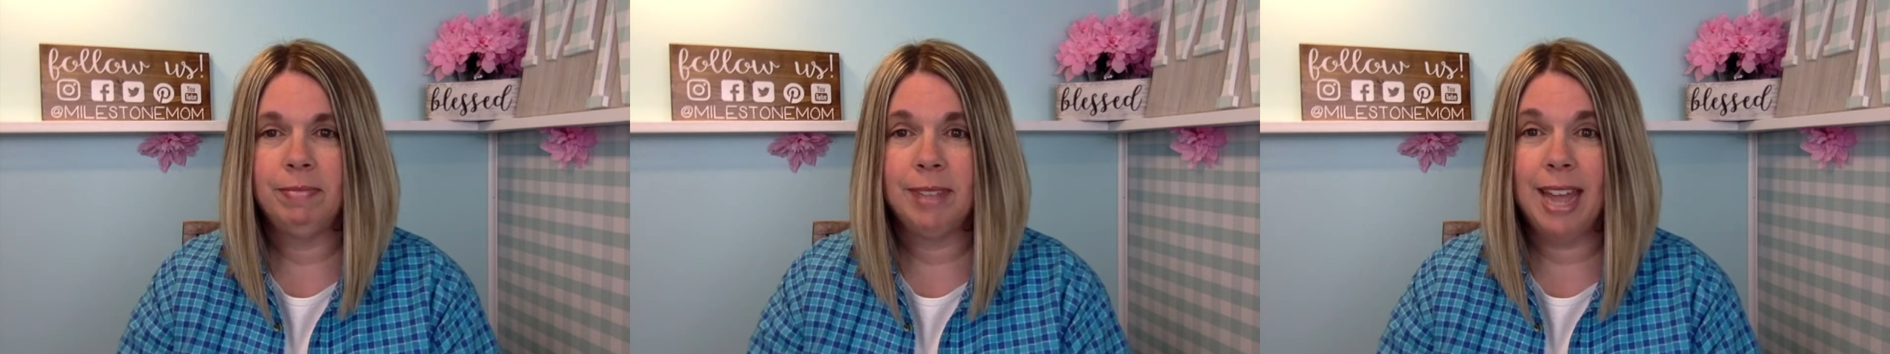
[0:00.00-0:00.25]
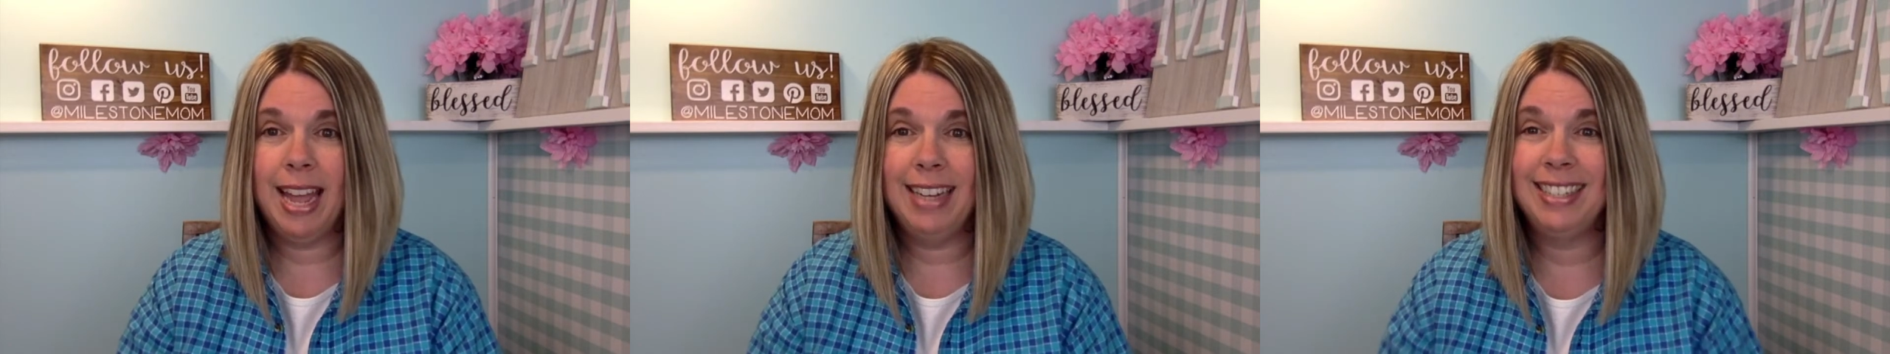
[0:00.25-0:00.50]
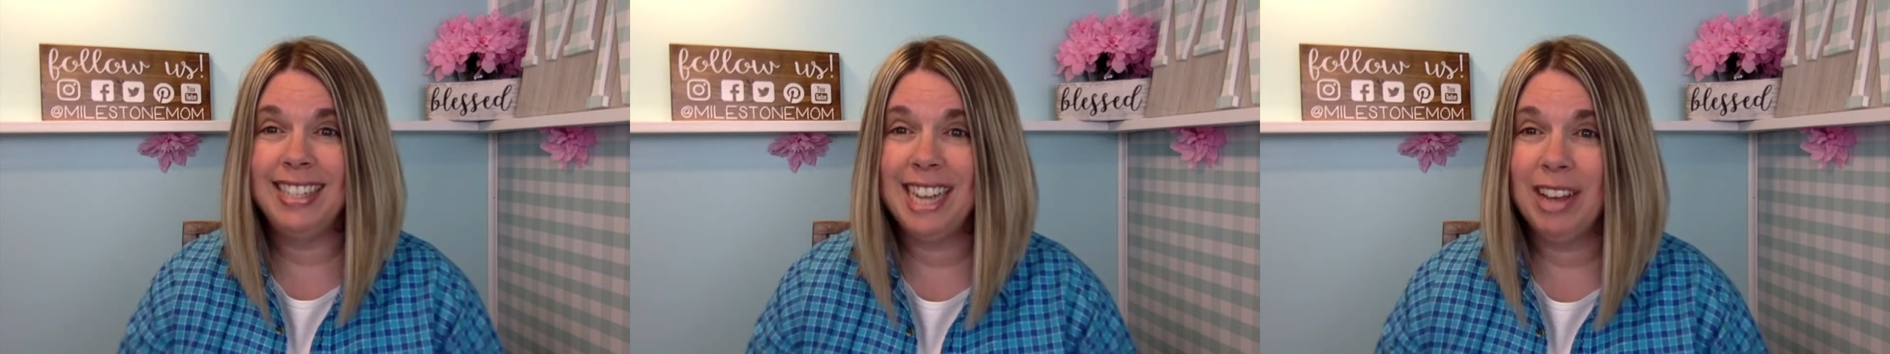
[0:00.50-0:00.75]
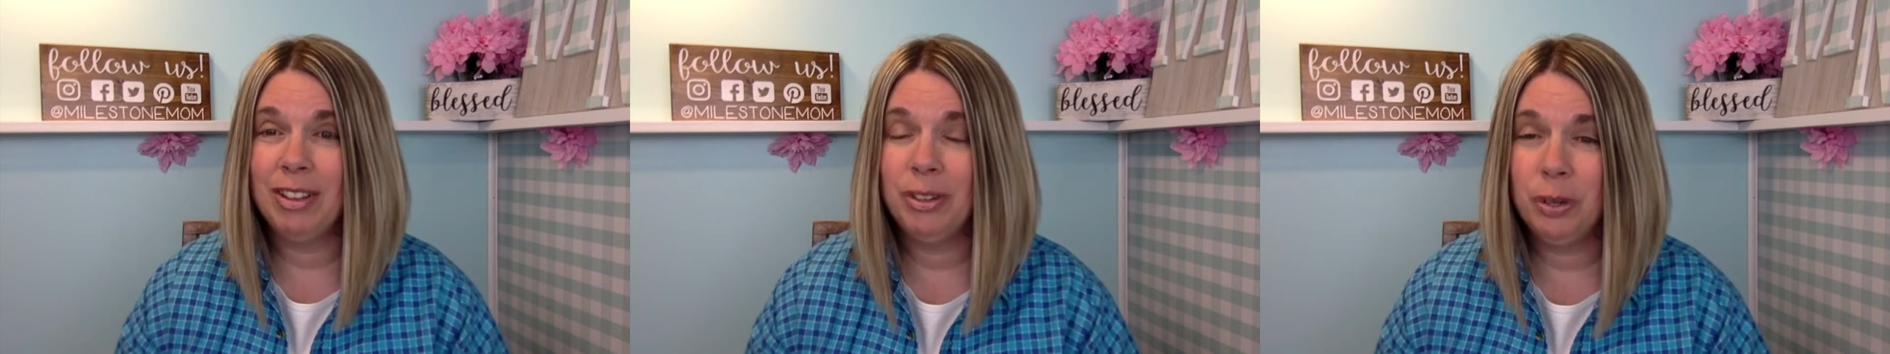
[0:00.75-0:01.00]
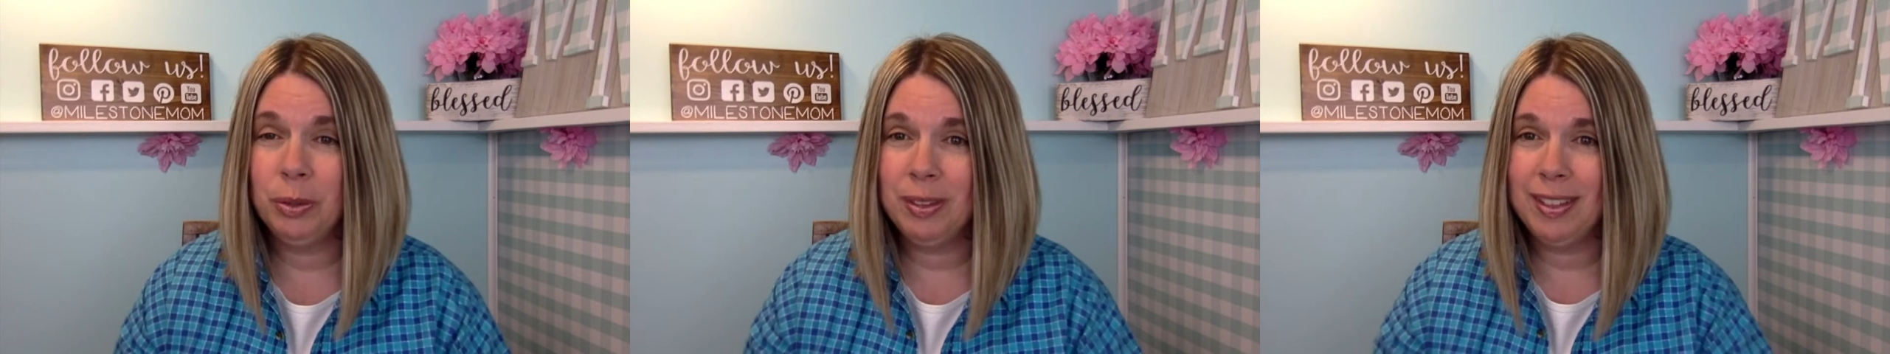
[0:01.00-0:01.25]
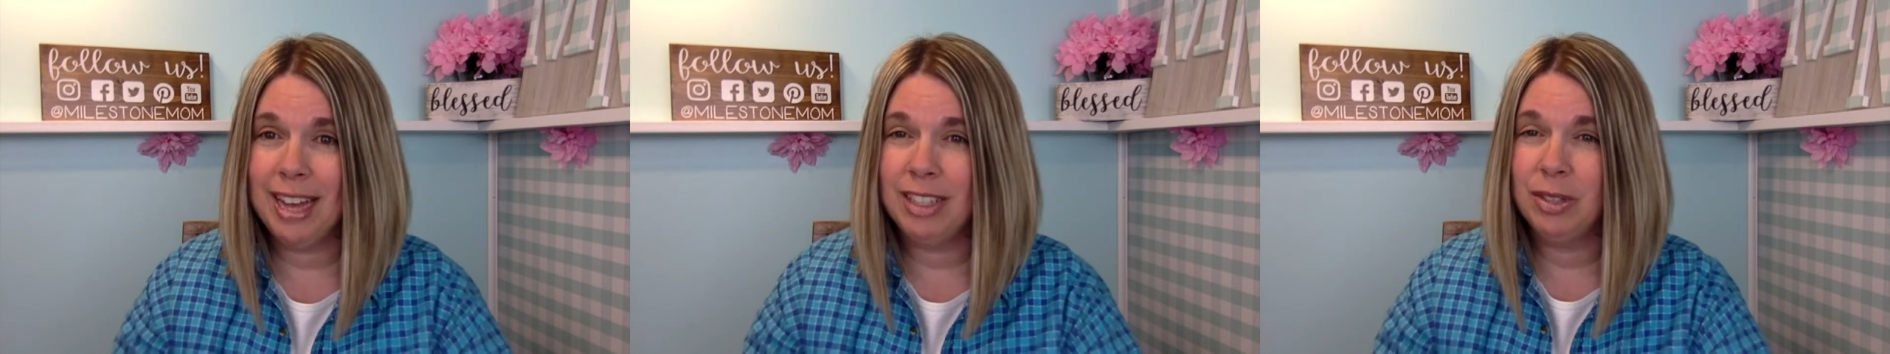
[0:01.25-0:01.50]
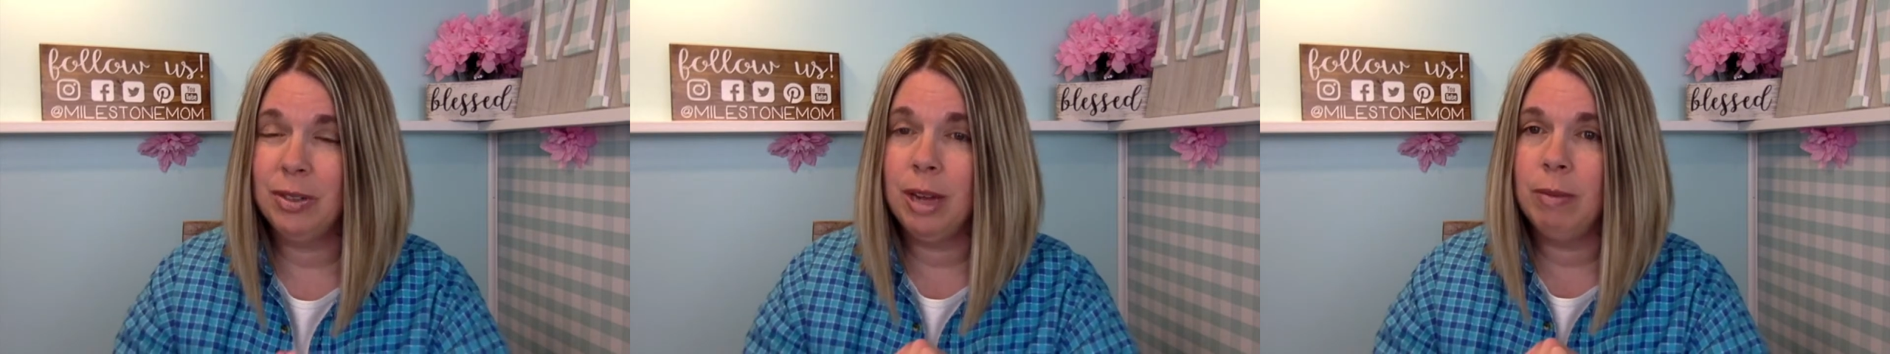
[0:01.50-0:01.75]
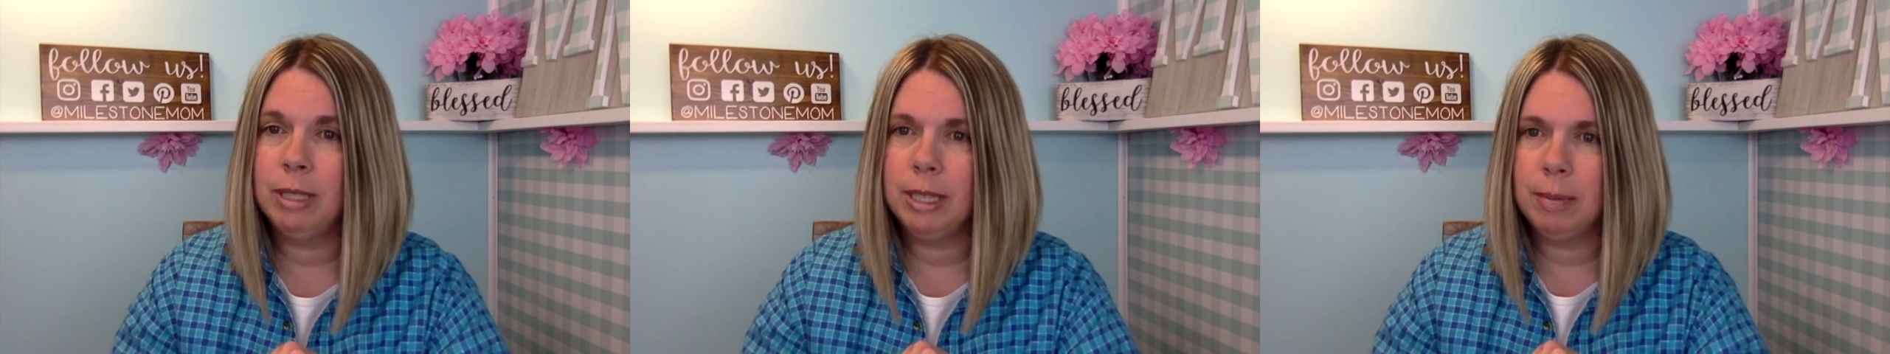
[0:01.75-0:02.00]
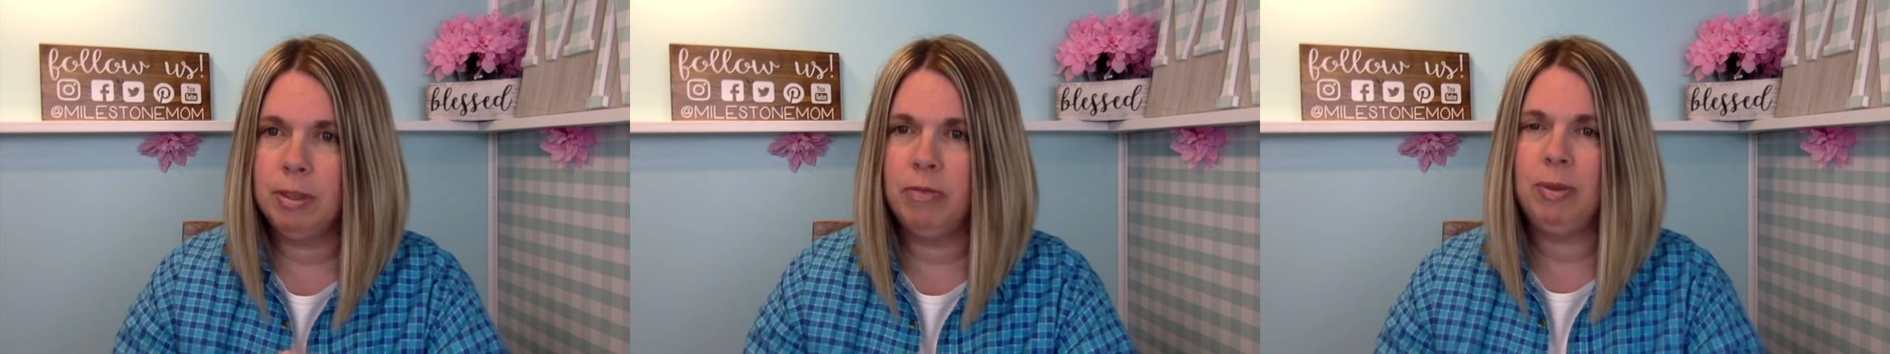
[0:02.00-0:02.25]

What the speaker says: And see how they're doing with that. So that receptive